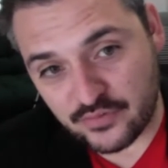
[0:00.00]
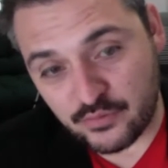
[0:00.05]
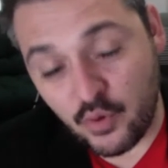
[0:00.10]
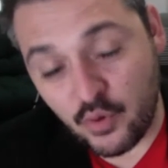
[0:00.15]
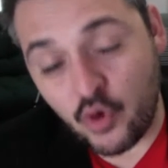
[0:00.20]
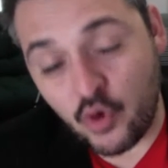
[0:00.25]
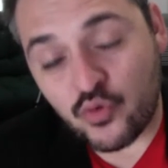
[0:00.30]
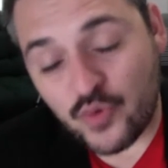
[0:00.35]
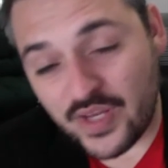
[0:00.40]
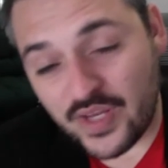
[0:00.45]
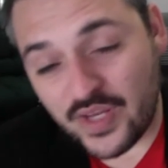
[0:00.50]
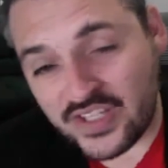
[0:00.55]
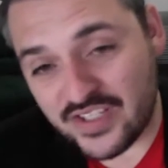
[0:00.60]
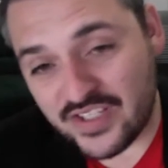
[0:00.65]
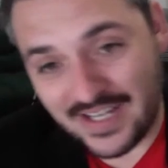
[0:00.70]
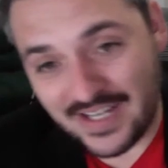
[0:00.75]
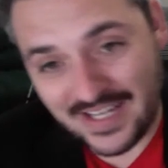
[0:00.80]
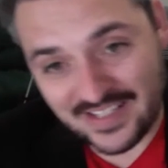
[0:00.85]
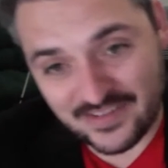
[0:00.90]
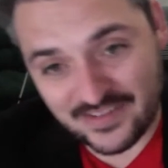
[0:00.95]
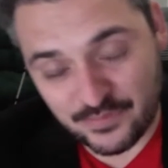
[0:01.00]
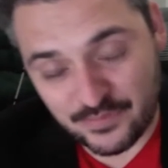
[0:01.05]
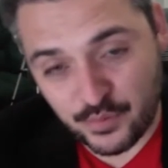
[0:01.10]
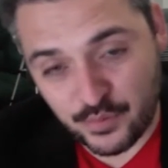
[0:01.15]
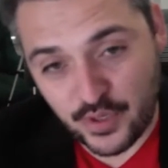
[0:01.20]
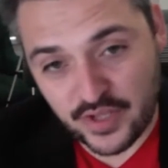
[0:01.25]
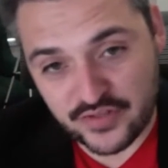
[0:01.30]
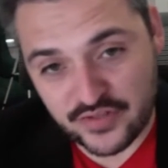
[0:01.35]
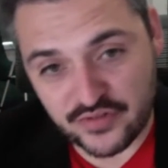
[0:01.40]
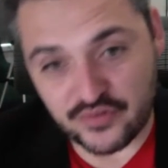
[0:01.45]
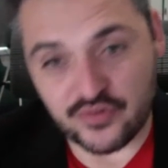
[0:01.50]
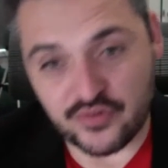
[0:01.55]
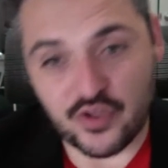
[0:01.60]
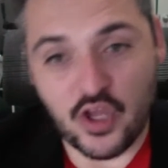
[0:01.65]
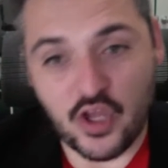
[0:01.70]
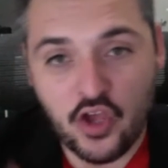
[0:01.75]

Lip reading: More reach, less impressions.